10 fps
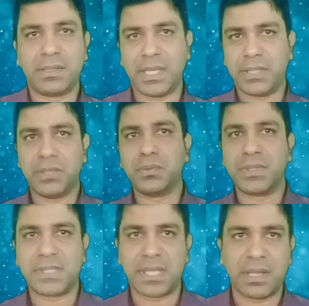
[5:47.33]
then you
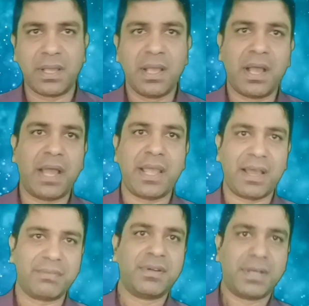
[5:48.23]
would say, "I
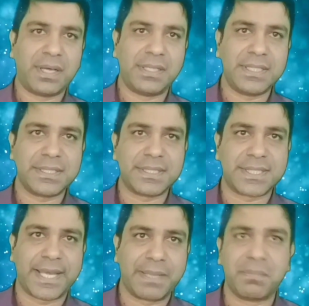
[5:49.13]
have a little
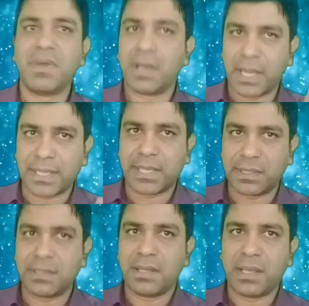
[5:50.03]
time, I
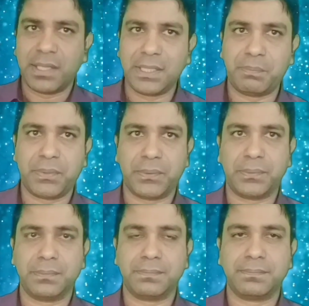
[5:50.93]
can help
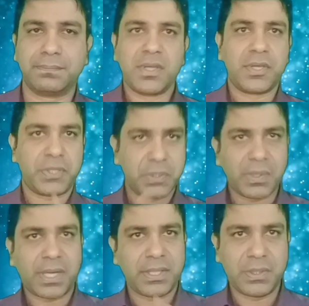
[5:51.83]
you."
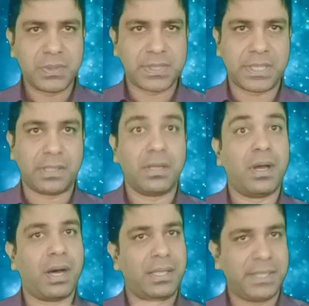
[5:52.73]
You are using
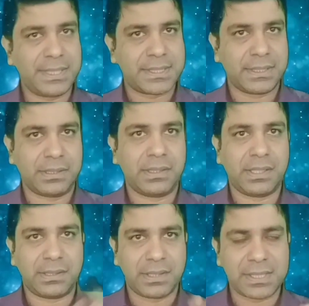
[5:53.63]
a little
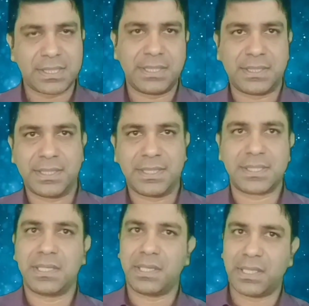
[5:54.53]
in this
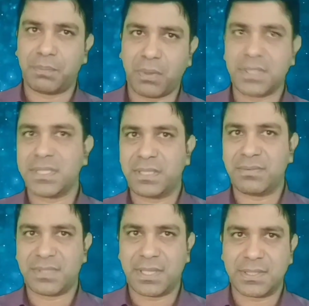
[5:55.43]
sentence in a
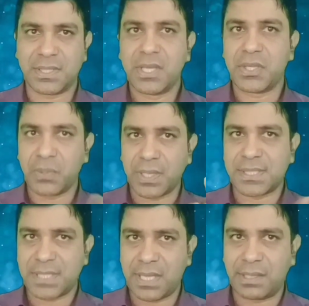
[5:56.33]
positive sense. You are
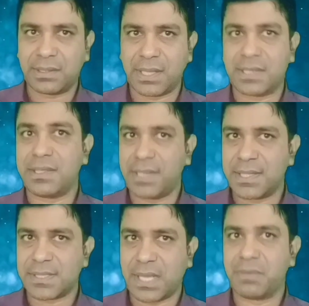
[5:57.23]
saying that,
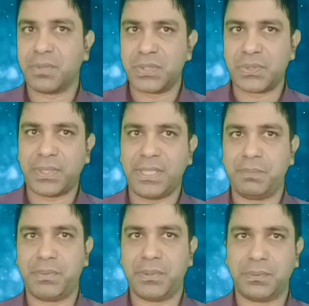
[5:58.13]
yes, I want to
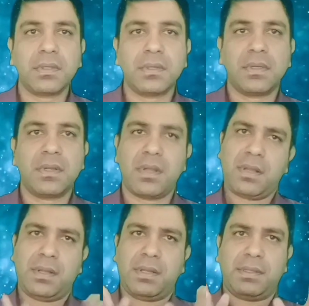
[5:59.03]
help you.
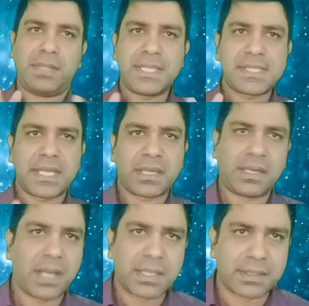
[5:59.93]
Let's take
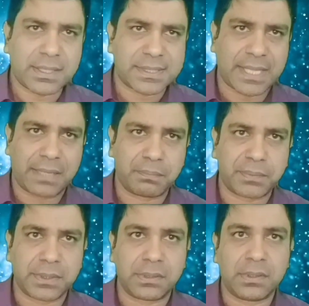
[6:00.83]
another
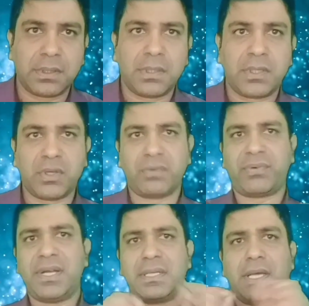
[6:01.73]
example. Your
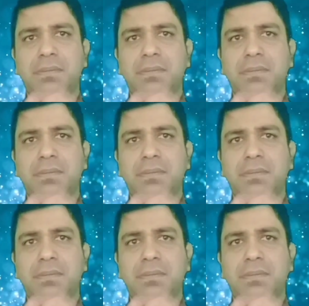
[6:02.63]
friend